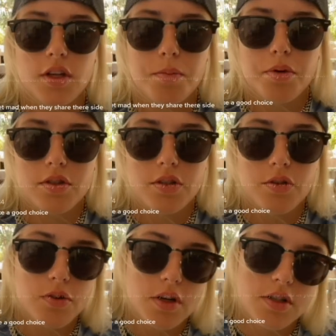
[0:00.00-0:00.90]
You keep posting
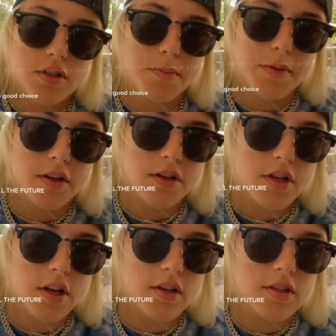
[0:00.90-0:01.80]
new crushes to make her
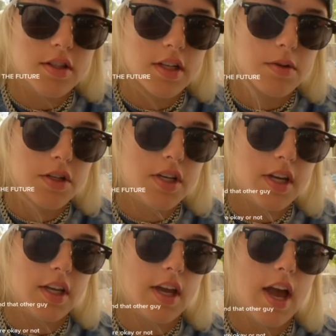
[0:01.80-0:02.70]
jealous. That's why she
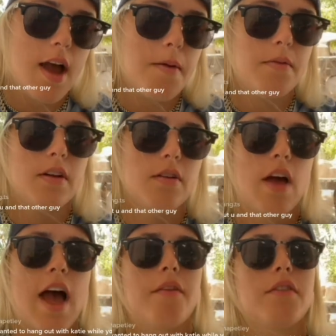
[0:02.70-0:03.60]
can't get. I
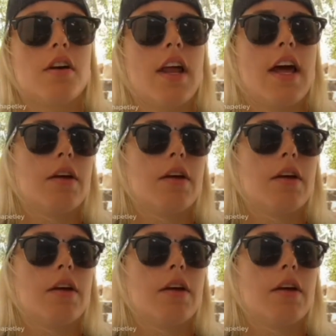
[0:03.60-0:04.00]
haven't done